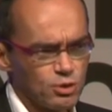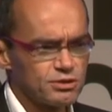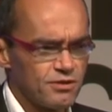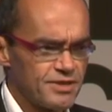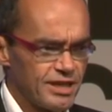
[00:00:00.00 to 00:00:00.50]

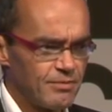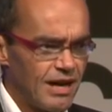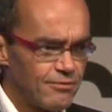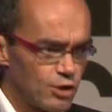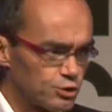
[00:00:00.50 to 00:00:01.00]
most of them
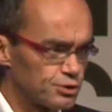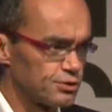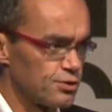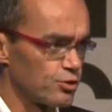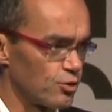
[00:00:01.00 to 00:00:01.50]
have
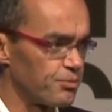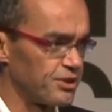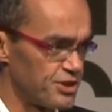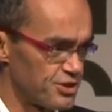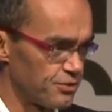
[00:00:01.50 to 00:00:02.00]
lost the
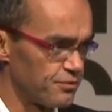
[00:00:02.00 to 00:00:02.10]
competition